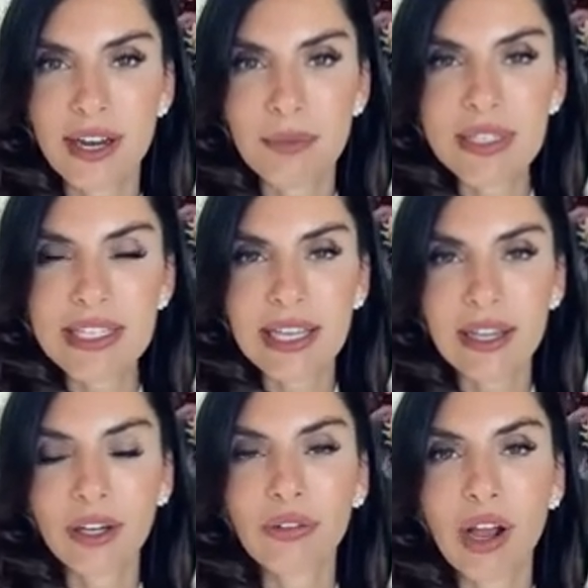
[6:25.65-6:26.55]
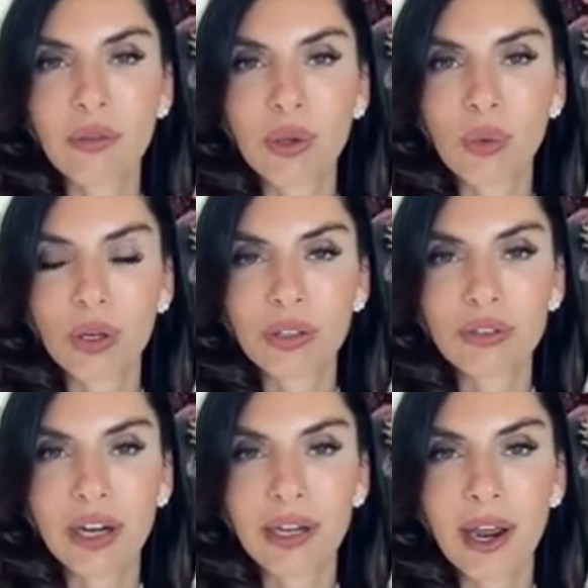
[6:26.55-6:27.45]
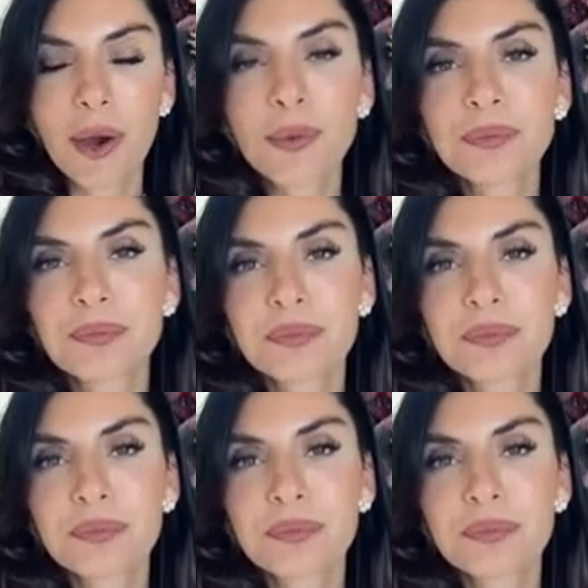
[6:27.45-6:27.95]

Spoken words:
I'm seeing around the world right now,